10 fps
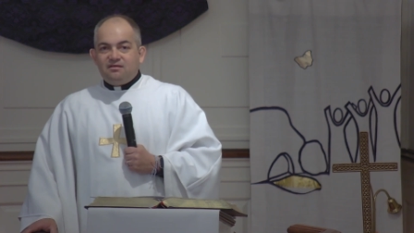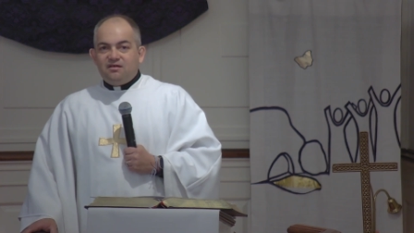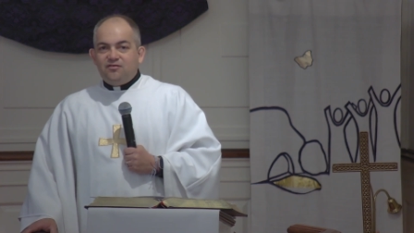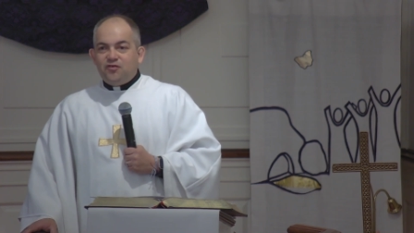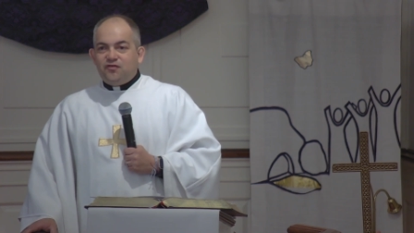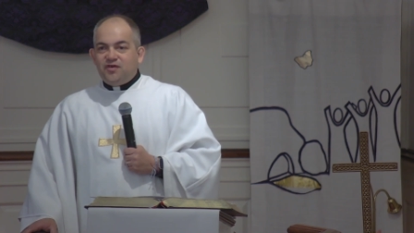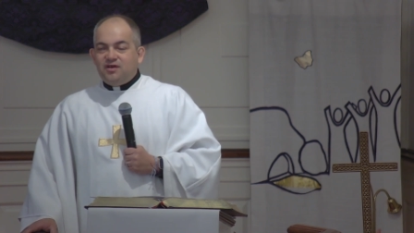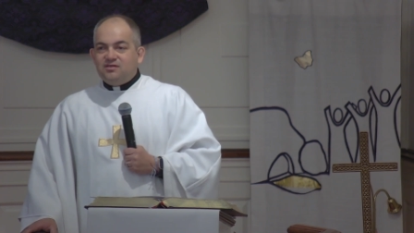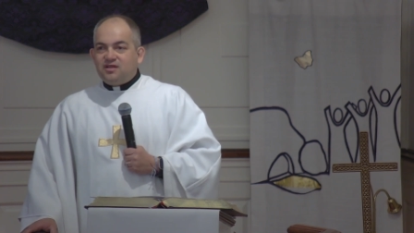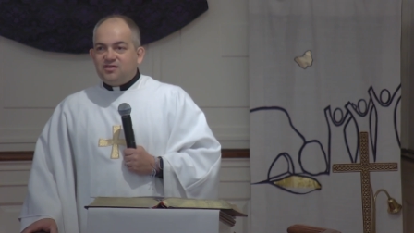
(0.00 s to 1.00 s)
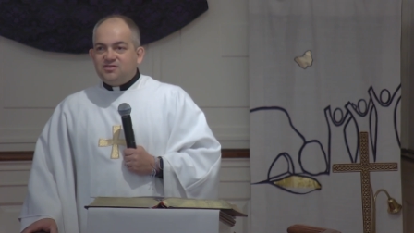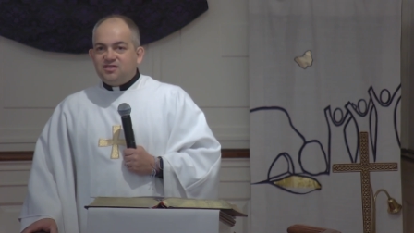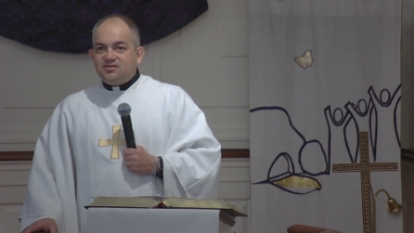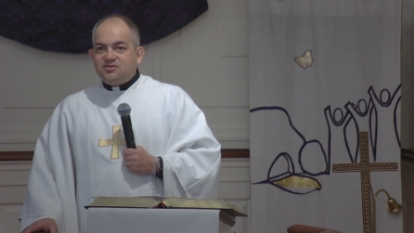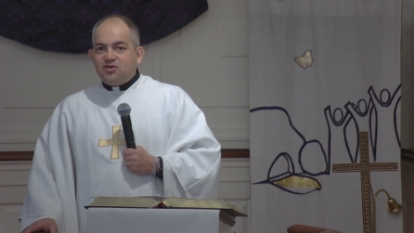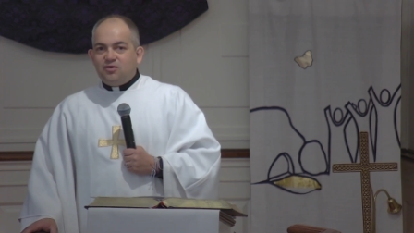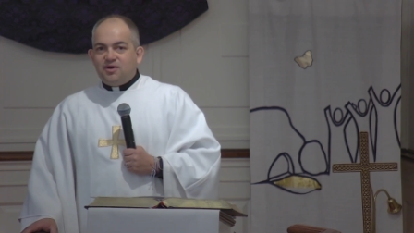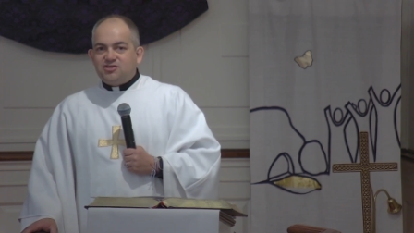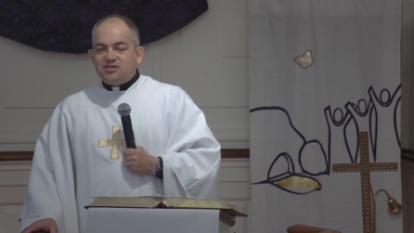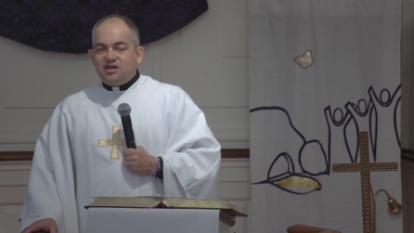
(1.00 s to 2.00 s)
if you feel that there is just so
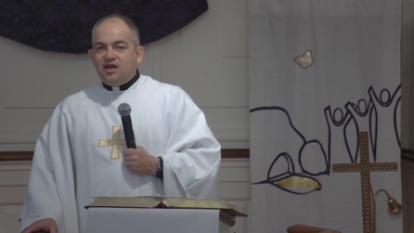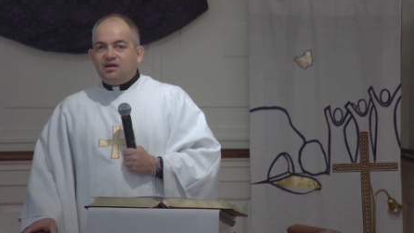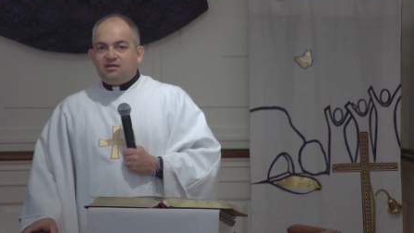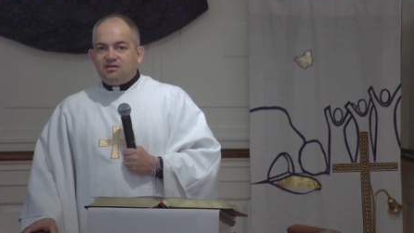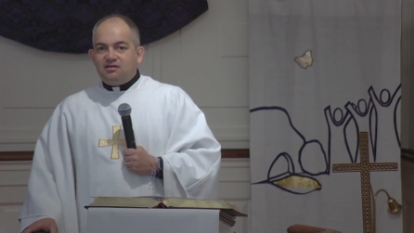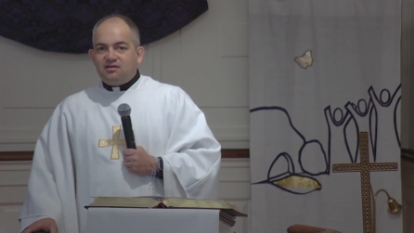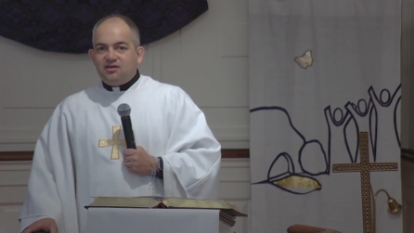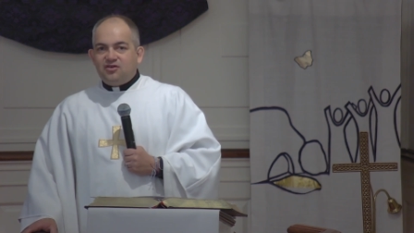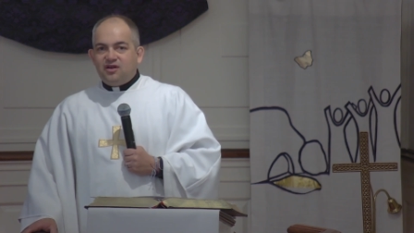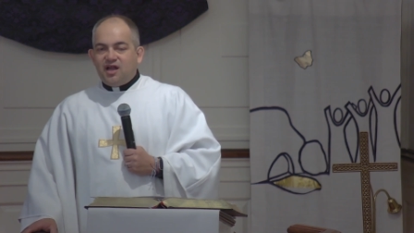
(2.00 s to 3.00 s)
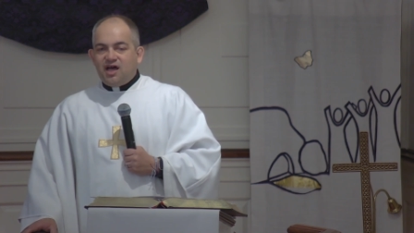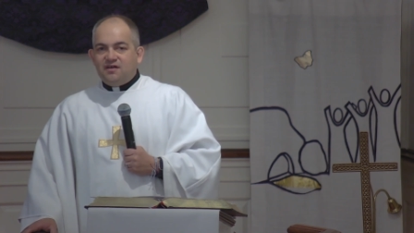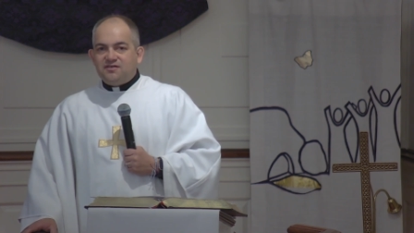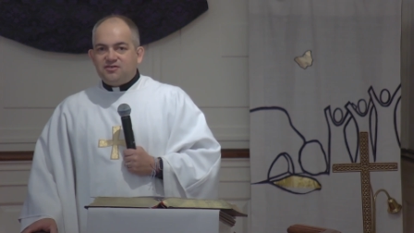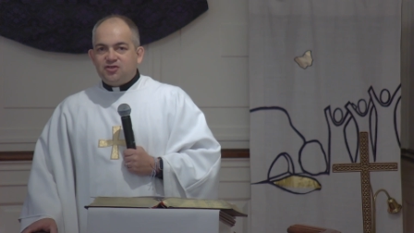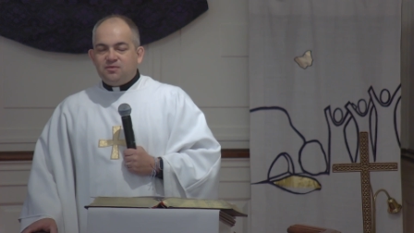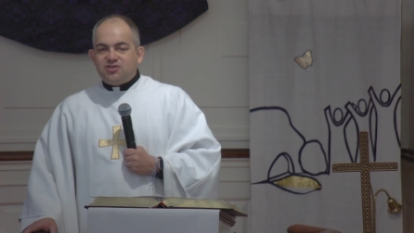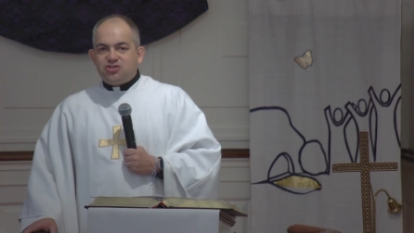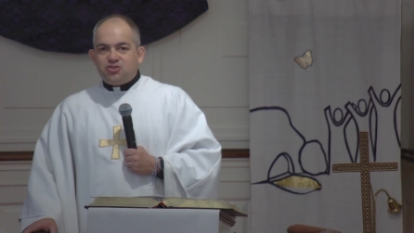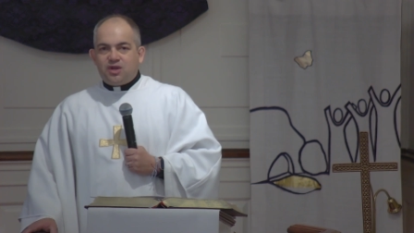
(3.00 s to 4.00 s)
much clutter in your life and so
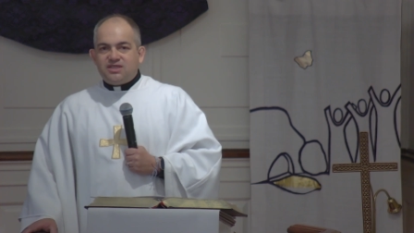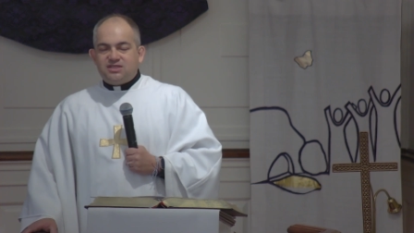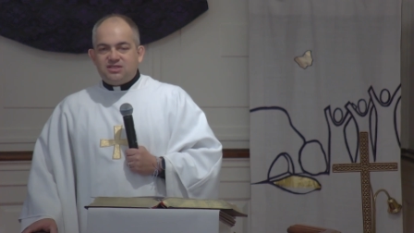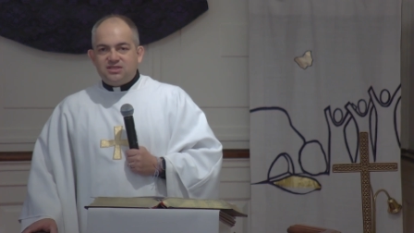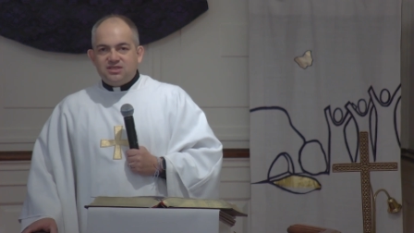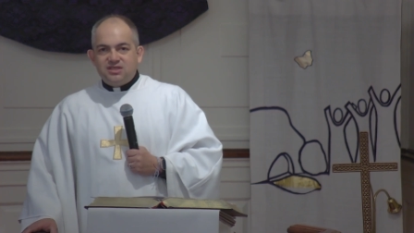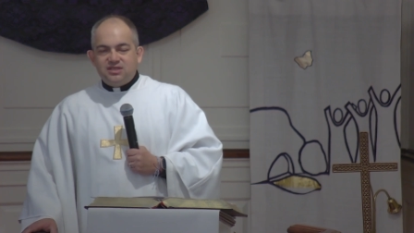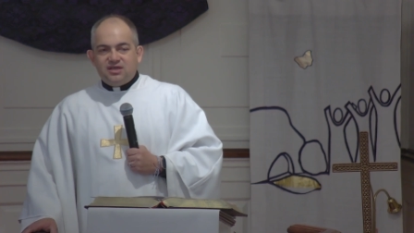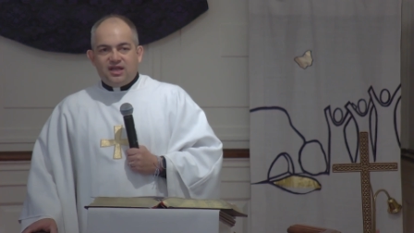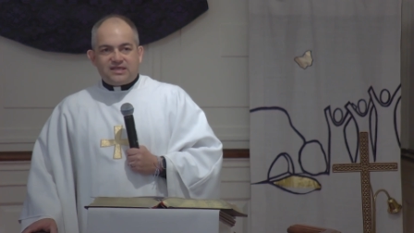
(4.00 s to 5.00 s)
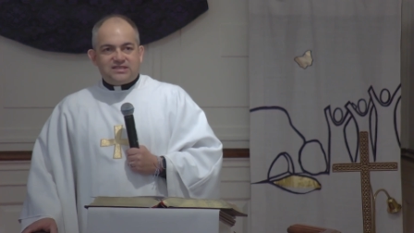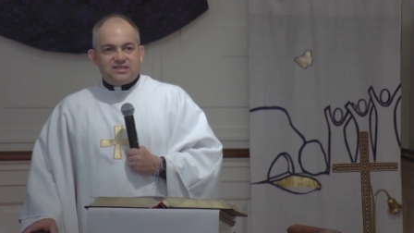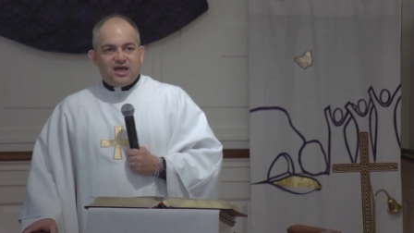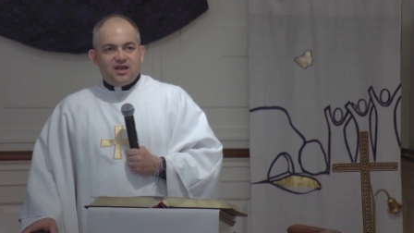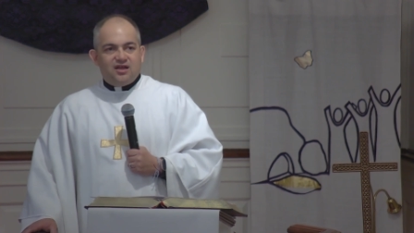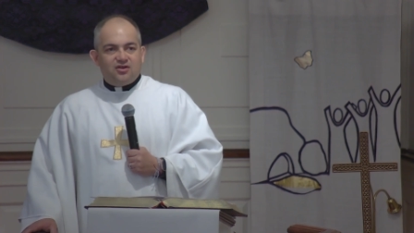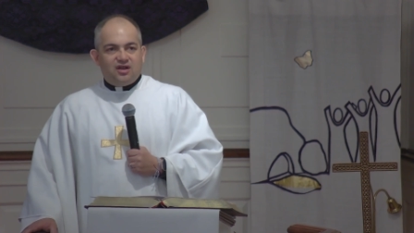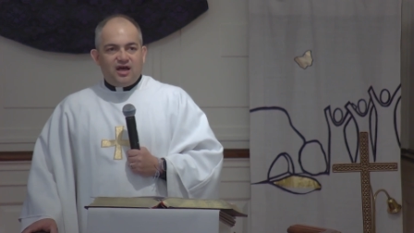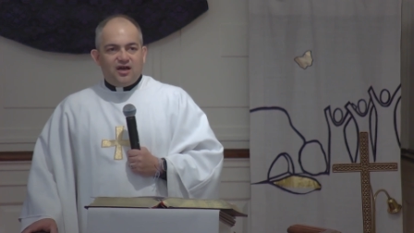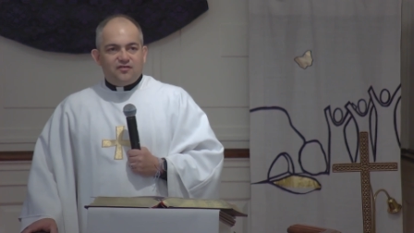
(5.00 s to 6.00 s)
much stress and anxiety in
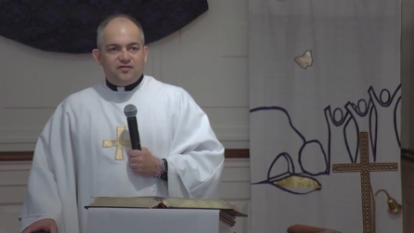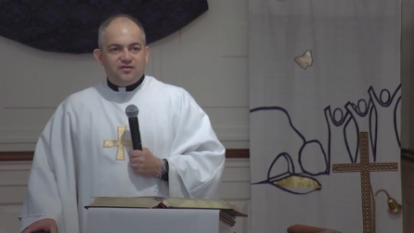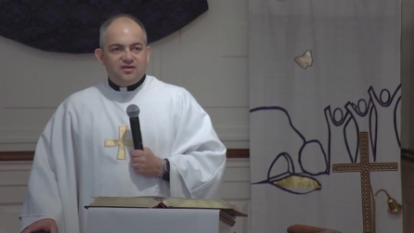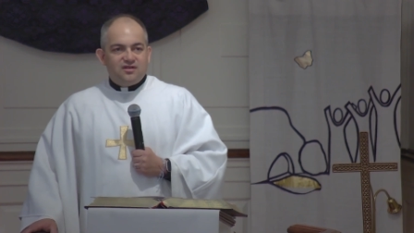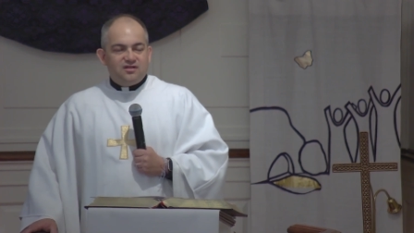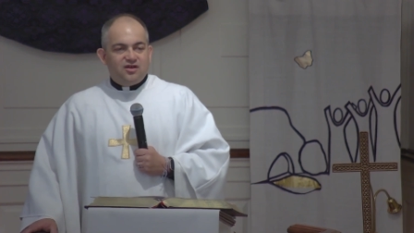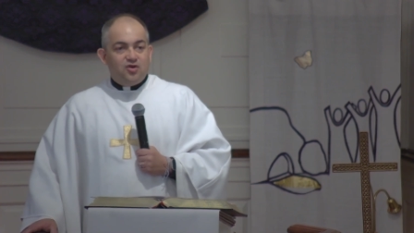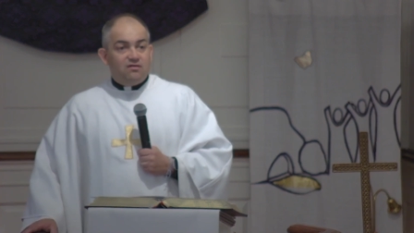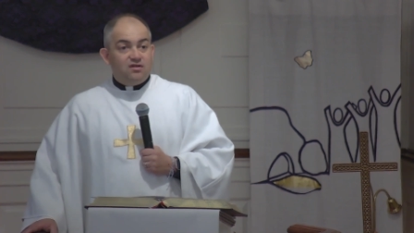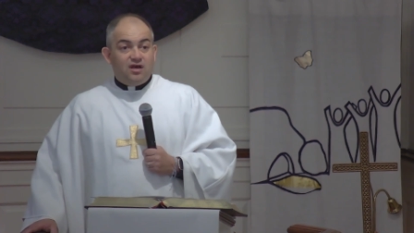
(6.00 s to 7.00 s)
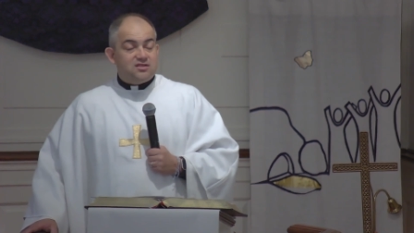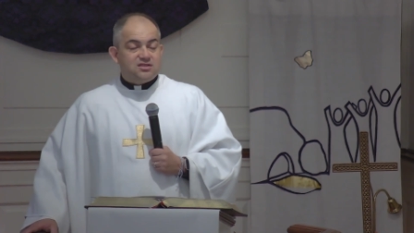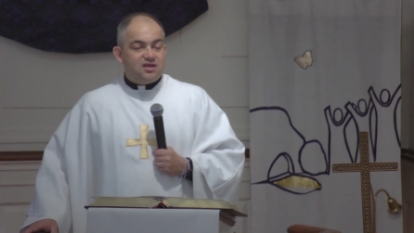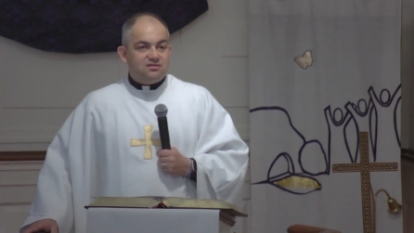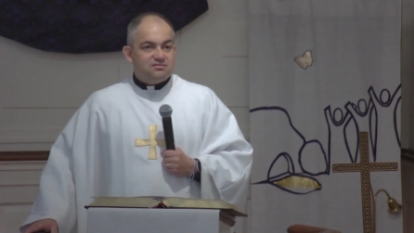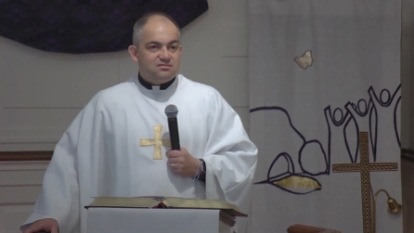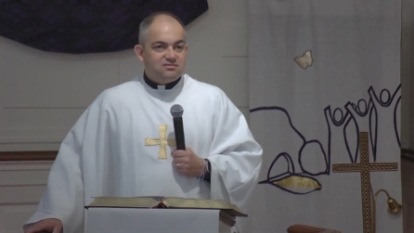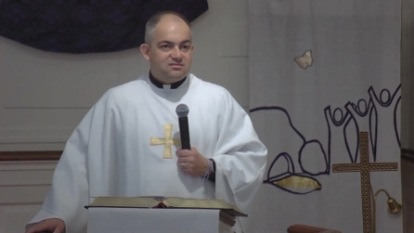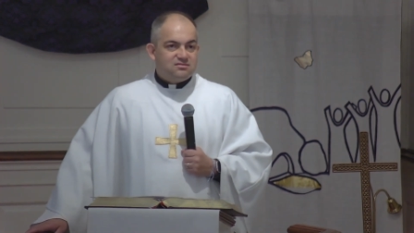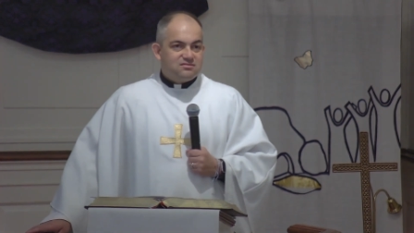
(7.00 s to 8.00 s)
your life that you have lost it
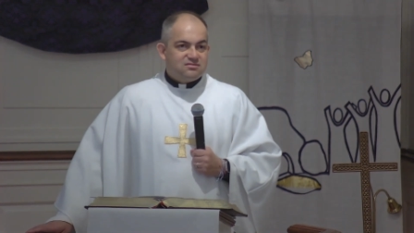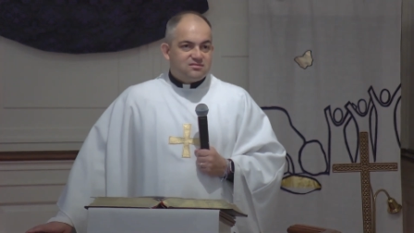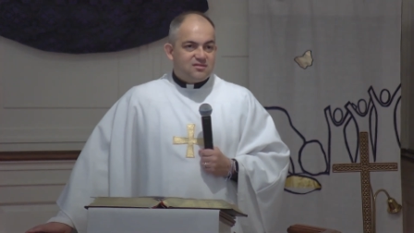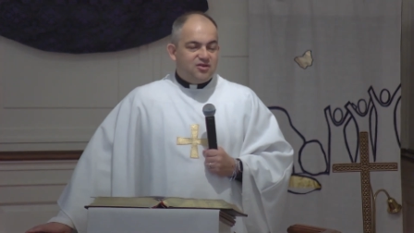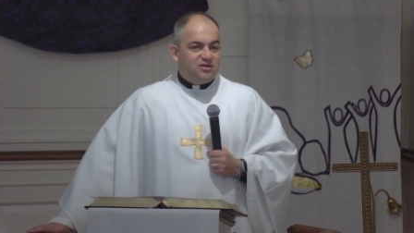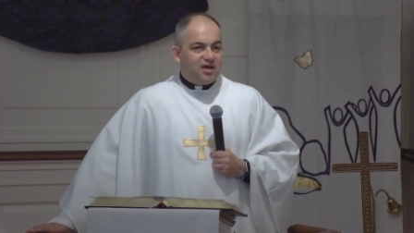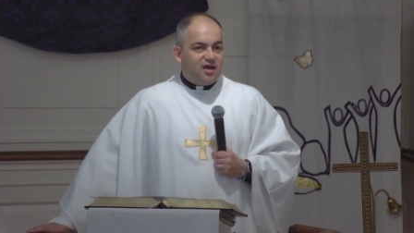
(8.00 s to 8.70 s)
and